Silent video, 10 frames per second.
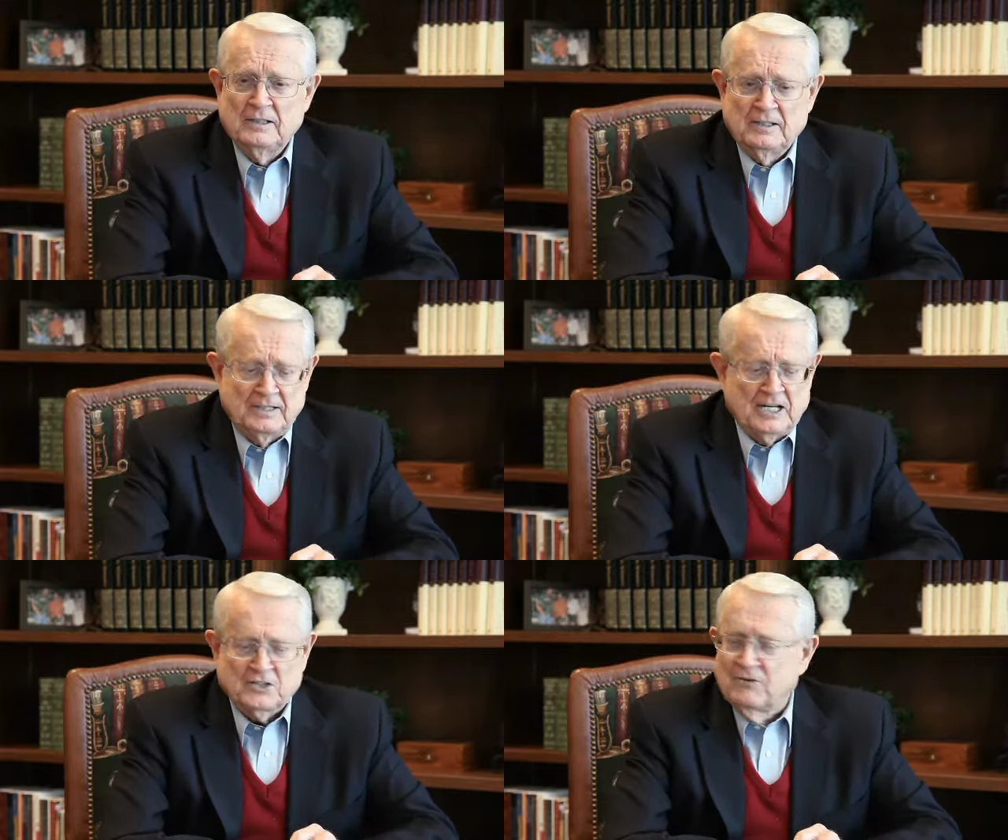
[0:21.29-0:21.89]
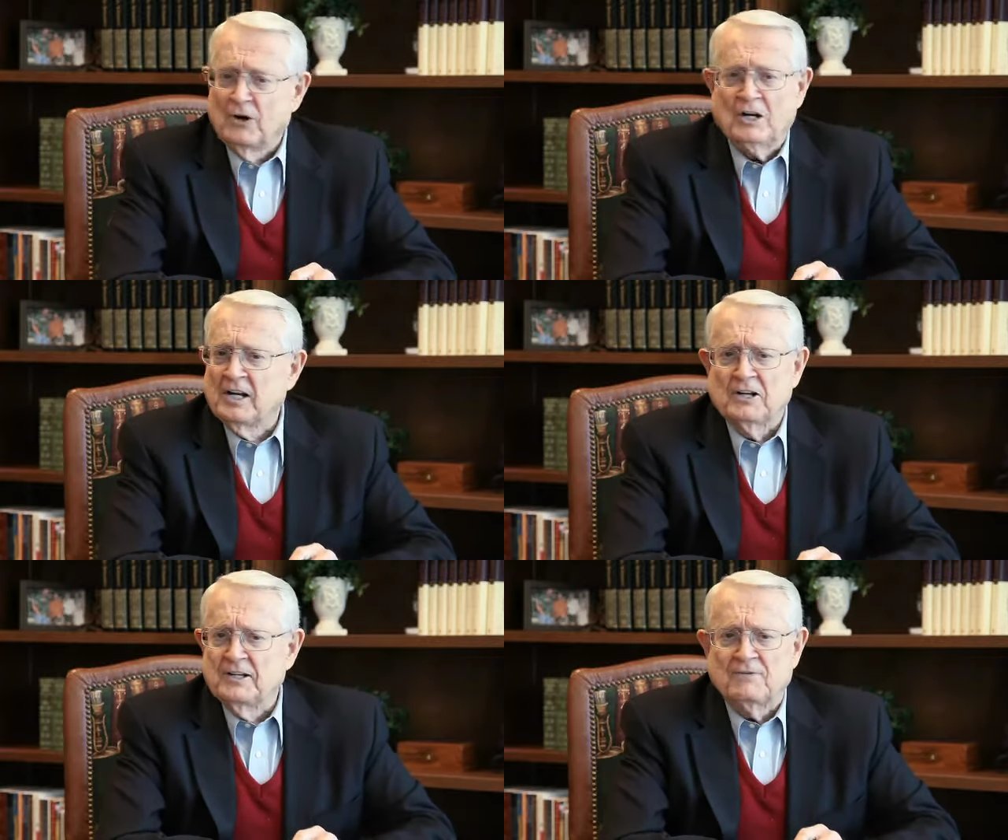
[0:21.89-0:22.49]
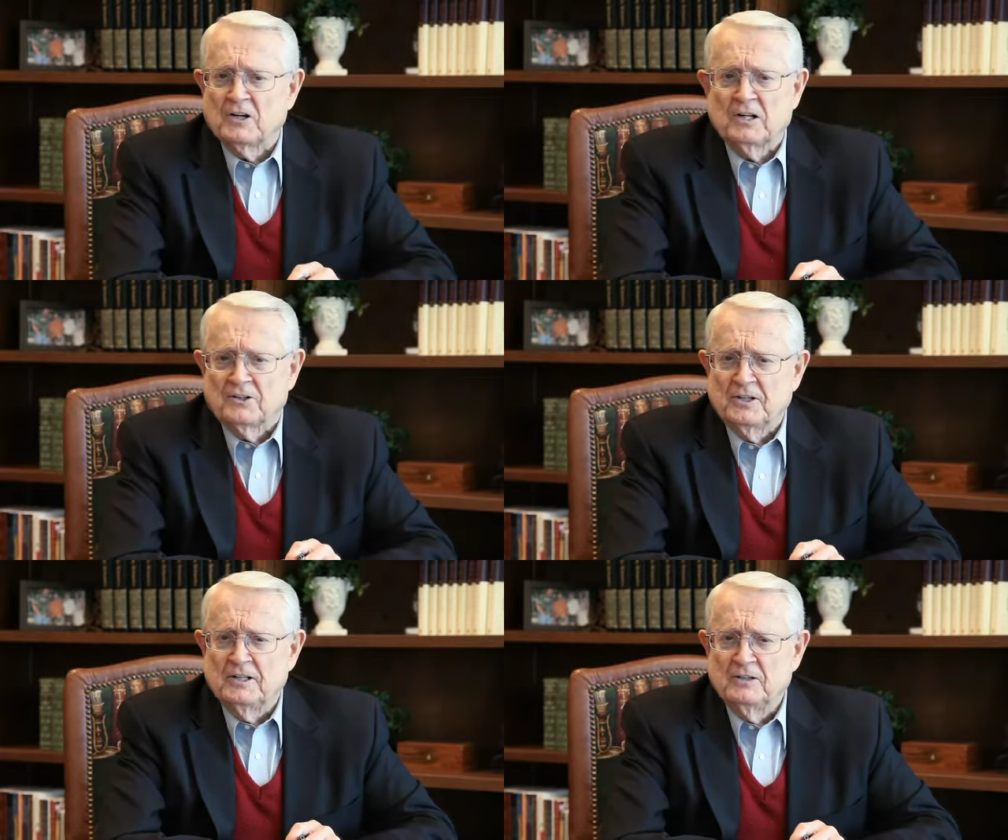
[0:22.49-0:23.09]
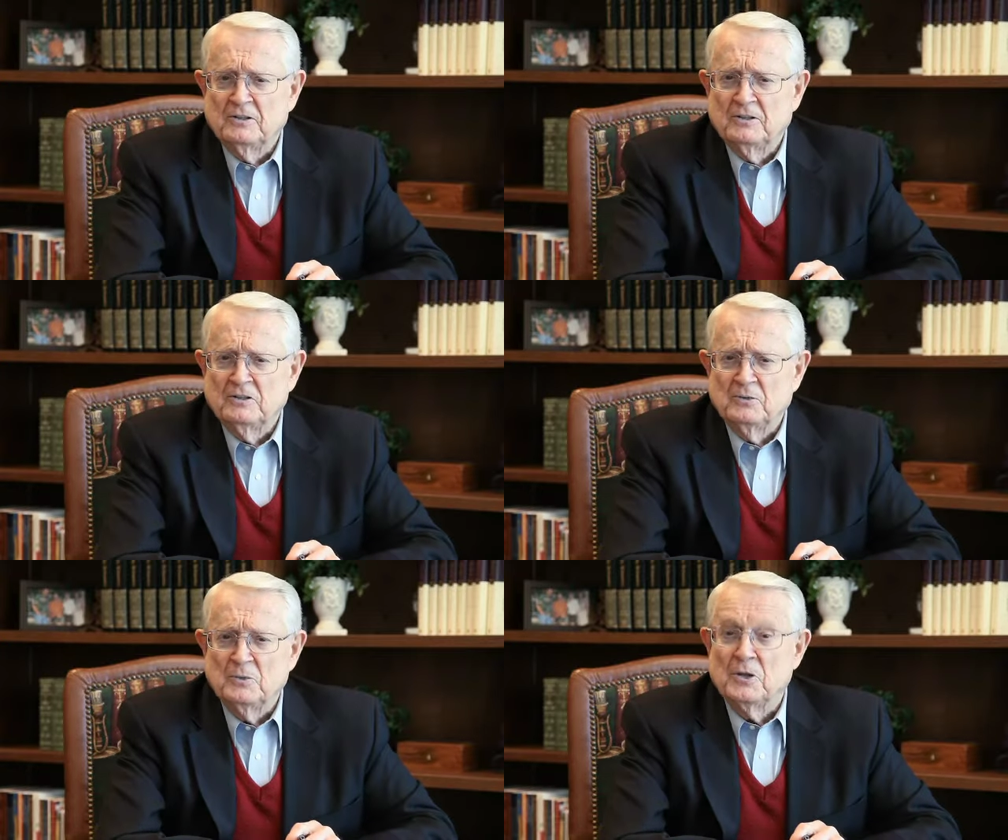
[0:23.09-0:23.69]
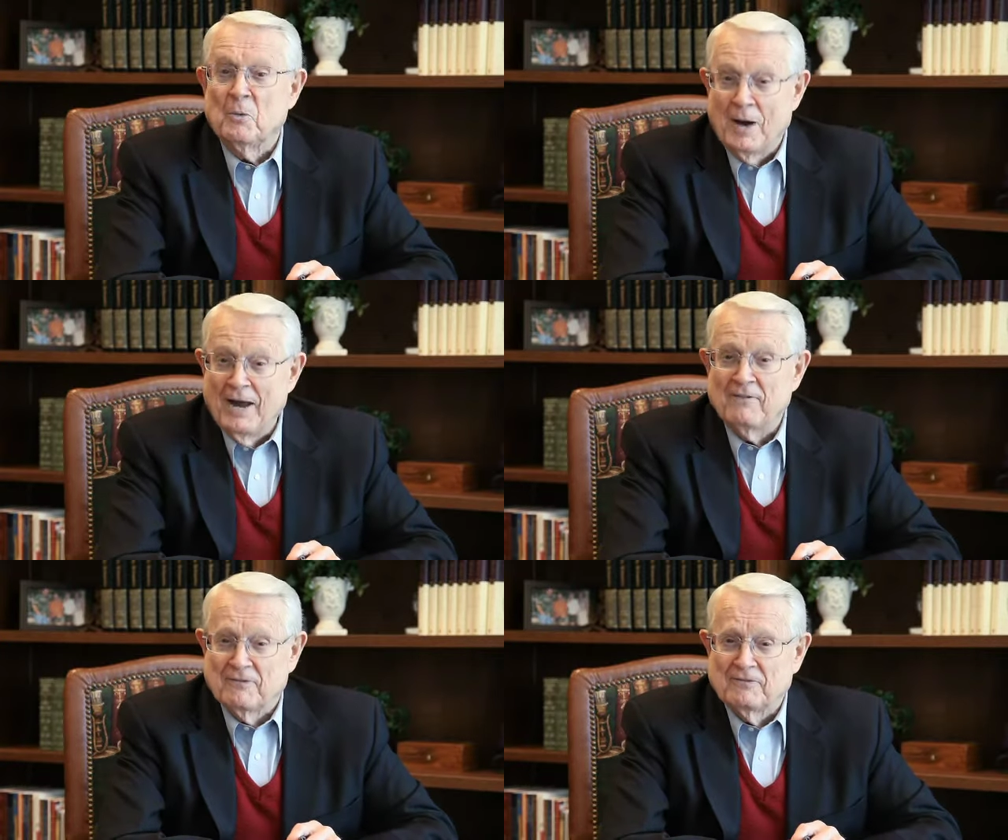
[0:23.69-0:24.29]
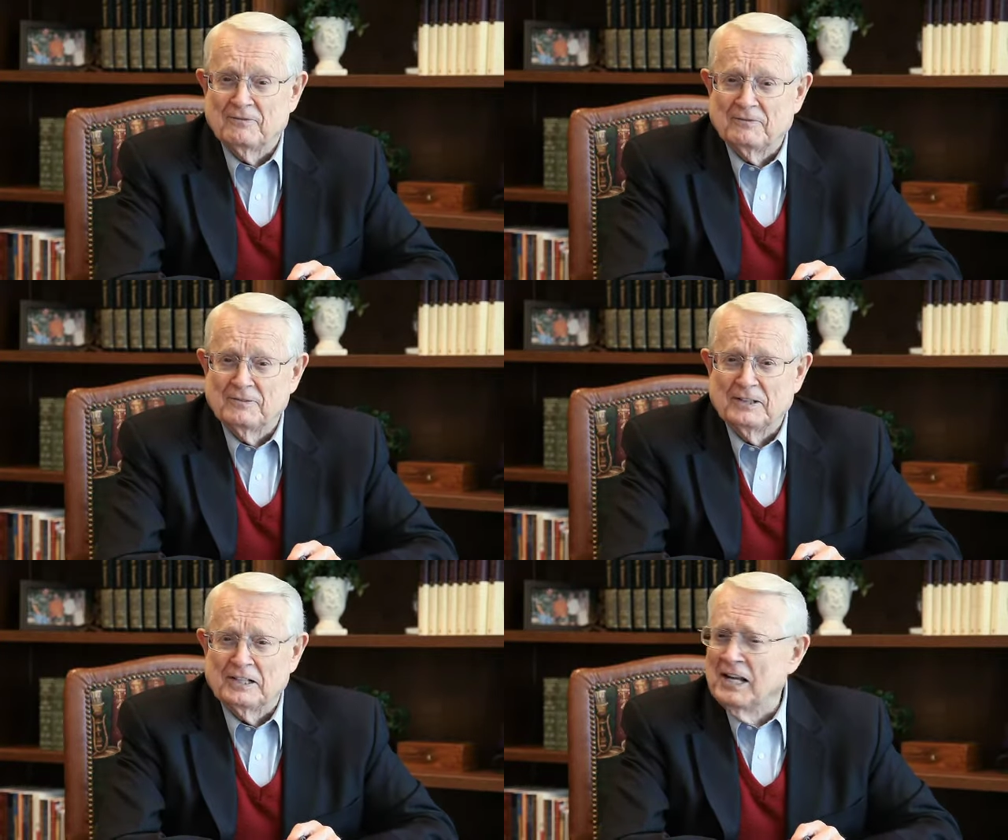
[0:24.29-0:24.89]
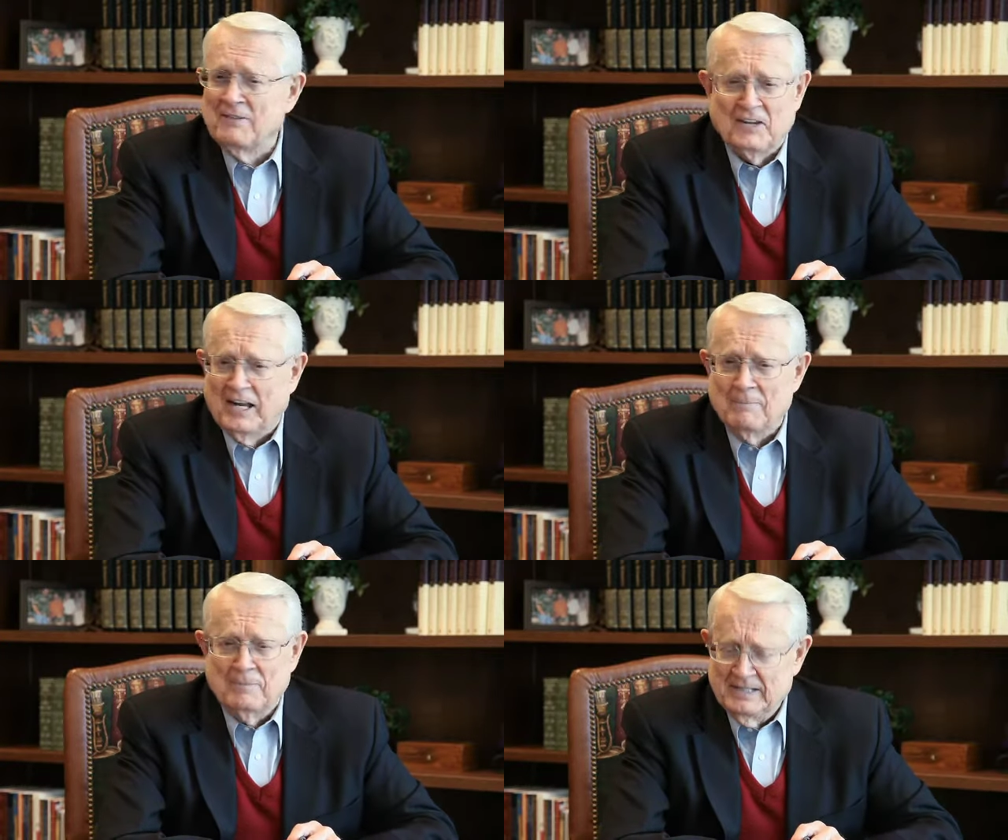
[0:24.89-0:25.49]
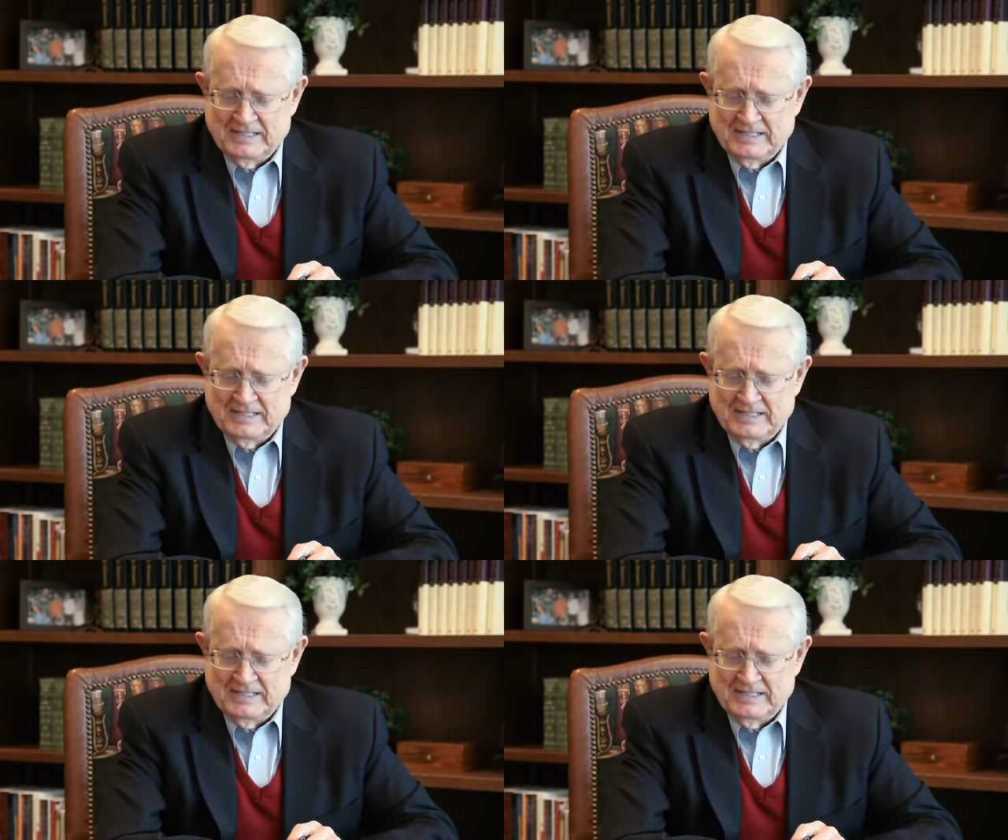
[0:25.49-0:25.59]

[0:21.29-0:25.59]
he has very little difficulty with a wife loving him